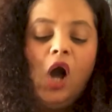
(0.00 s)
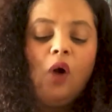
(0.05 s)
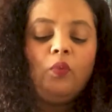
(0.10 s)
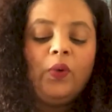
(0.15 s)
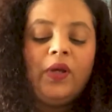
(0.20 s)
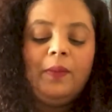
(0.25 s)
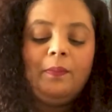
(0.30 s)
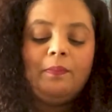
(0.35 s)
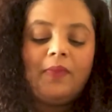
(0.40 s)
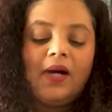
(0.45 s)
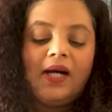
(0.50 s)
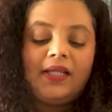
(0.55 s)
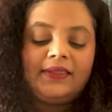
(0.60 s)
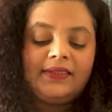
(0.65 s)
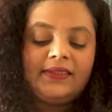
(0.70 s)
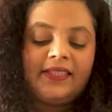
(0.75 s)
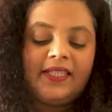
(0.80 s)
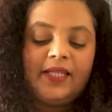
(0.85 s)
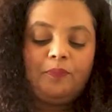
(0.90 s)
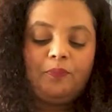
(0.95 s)
We
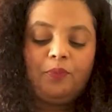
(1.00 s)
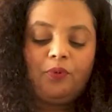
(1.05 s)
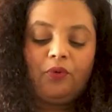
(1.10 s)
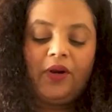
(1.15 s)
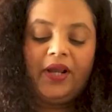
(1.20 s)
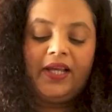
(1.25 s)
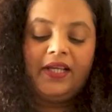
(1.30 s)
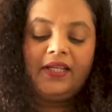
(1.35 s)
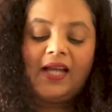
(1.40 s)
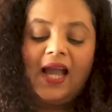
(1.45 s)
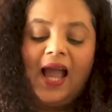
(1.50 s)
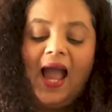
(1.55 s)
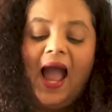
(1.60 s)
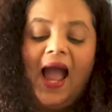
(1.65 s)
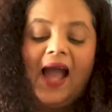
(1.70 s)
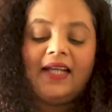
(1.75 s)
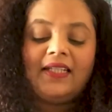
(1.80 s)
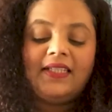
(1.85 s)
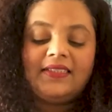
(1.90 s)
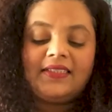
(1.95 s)
must keep praying
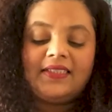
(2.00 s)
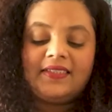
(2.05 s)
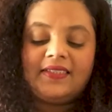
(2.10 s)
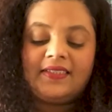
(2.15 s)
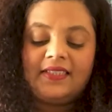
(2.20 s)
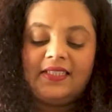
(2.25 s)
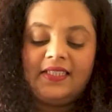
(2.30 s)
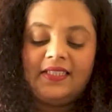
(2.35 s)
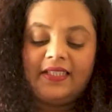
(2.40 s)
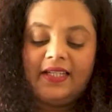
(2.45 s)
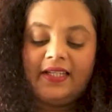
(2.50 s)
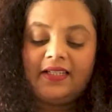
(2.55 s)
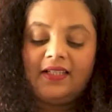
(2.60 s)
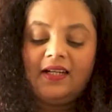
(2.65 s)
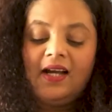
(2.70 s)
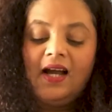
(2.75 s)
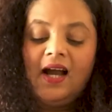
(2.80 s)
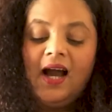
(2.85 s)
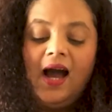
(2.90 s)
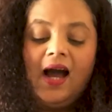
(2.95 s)
and
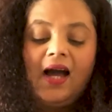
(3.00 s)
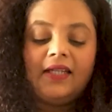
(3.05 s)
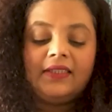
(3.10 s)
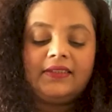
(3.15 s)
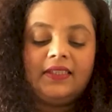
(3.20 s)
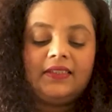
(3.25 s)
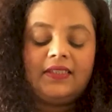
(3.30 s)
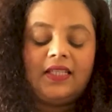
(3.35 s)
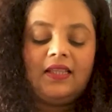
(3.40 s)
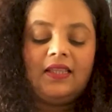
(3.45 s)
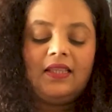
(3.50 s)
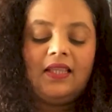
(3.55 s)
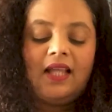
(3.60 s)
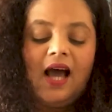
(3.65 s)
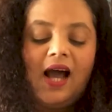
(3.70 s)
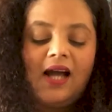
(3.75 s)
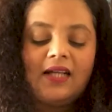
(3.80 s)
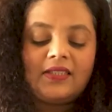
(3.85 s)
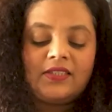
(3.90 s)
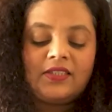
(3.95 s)
interceding until the
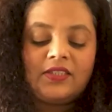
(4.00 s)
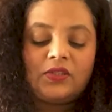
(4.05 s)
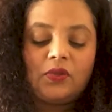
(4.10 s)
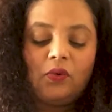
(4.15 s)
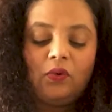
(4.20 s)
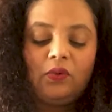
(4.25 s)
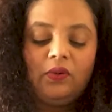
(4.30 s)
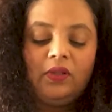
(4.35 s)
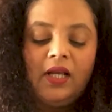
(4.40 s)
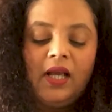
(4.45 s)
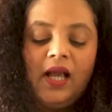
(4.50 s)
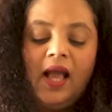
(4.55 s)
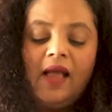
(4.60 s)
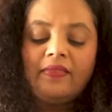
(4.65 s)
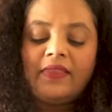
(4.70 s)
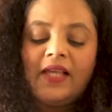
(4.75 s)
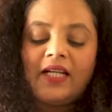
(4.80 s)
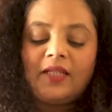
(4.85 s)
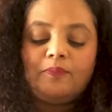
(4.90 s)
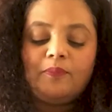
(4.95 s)
last soul
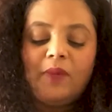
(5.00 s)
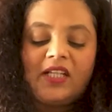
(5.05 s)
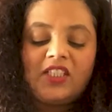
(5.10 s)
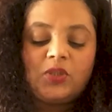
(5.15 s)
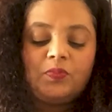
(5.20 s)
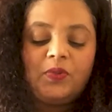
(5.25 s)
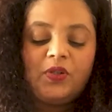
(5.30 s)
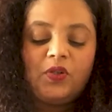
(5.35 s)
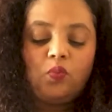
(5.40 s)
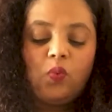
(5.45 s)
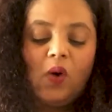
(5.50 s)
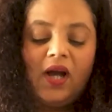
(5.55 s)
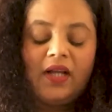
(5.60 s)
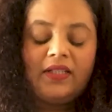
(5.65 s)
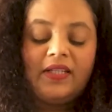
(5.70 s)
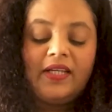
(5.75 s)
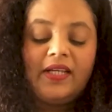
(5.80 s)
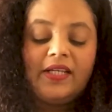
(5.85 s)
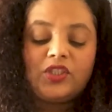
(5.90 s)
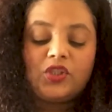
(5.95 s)
that must be
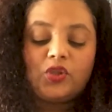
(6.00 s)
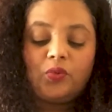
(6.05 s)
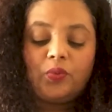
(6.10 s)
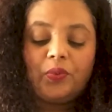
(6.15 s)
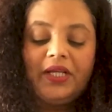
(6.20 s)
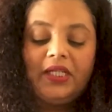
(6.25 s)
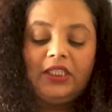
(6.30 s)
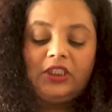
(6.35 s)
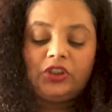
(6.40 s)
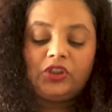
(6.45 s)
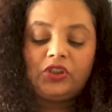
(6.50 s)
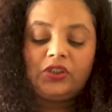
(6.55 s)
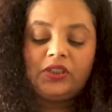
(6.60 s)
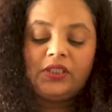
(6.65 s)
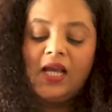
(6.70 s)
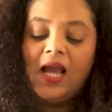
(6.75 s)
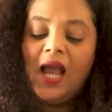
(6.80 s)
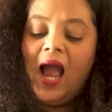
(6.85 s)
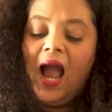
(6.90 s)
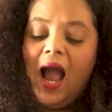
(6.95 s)
won is reached
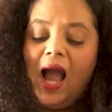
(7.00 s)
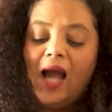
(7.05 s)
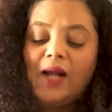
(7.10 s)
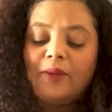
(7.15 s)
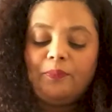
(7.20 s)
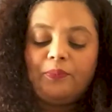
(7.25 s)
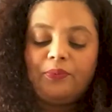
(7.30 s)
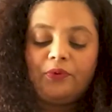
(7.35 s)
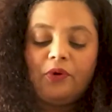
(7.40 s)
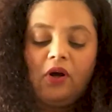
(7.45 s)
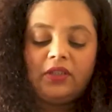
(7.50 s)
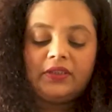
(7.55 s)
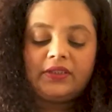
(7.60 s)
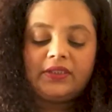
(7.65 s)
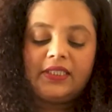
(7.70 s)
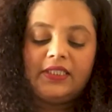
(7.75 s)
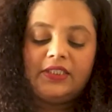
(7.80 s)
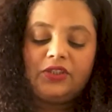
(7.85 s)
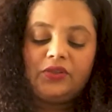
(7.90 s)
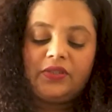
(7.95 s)
and
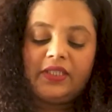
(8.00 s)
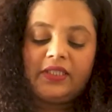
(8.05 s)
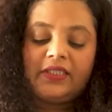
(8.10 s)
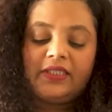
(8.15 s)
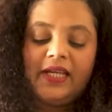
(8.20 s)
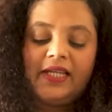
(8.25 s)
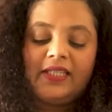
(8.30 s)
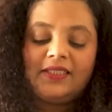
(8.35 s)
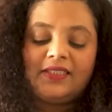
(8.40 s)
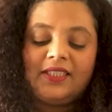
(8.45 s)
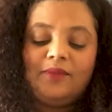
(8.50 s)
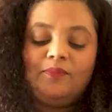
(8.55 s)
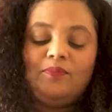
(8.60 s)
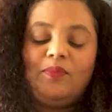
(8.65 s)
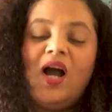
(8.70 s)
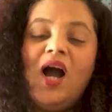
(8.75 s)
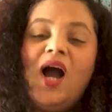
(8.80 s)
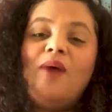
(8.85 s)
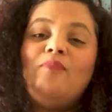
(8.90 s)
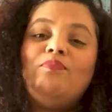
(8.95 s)
brought into the
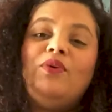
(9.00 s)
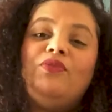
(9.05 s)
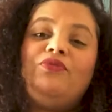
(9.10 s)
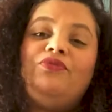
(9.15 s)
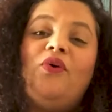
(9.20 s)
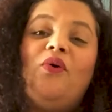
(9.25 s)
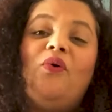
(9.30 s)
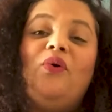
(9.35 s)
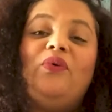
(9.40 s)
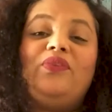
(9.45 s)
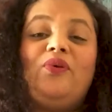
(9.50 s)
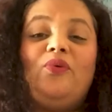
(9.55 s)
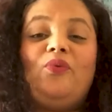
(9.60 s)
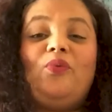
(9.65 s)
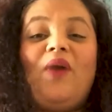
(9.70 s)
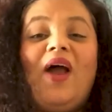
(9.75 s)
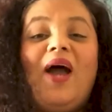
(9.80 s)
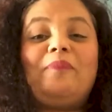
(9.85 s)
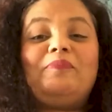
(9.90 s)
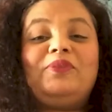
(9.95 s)
kingdom before the
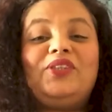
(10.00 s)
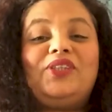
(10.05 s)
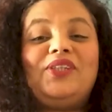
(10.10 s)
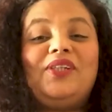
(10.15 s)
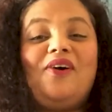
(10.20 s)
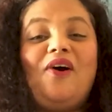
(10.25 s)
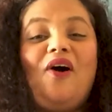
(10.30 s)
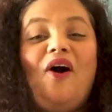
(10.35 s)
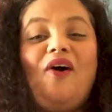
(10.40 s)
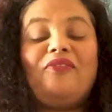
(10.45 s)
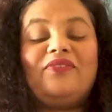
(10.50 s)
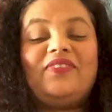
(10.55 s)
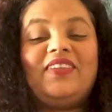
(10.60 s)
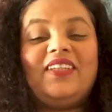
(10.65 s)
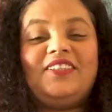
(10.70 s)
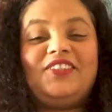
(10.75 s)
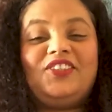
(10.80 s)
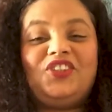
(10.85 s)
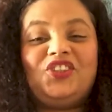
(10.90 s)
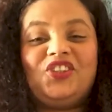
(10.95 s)
rapture of
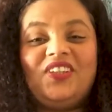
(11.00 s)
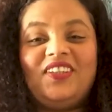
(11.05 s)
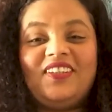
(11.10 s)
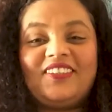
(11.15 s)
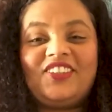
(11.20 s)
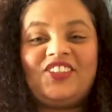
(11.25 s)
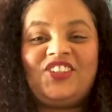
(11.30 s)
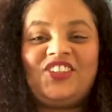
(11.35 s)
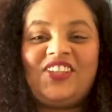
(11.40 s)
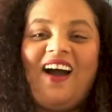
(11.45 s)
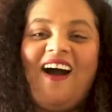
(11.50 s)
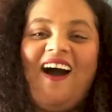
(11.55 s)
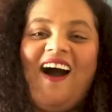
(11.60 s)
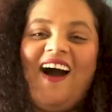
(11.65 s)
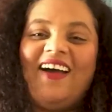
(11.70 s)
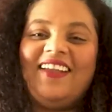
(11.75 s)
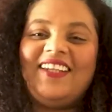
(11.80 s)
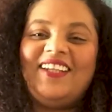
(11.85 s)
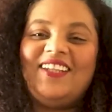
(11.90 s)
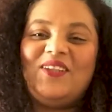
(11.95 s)
the church.
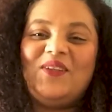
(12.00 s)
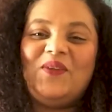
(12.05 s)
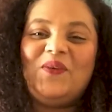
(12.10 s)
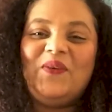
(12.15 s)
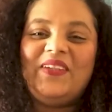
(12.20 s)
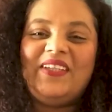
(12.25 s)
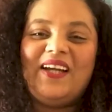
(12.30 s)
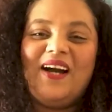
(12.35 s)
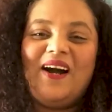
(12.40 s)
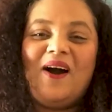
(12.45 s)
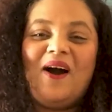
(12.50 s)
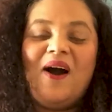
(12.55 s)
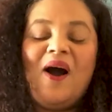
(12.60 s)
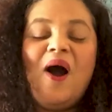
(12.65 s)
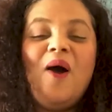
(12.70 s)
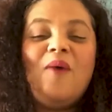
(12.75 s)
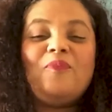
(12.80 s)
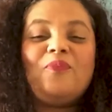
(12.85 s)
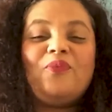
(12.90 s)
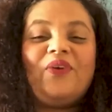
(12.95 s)
Hallelujah.
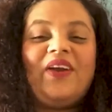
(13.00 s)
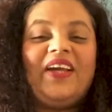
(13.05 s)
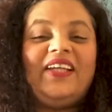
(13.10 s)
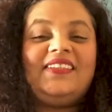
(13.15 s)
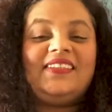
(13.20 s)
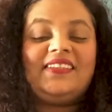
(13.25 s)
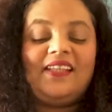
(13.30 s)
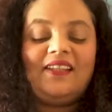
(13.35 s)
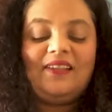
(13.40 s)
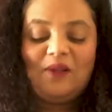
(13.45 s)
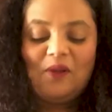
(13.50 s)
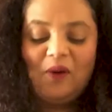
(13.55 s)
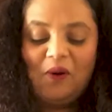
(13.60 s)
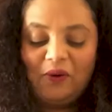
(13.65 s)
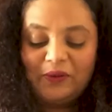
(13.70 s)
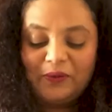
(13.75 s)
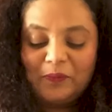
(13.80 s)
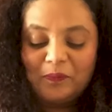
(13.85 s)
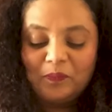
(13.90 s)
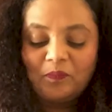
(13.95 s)
Praise the
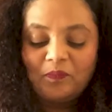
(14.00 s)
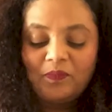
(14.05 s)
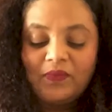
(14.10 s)
Lord.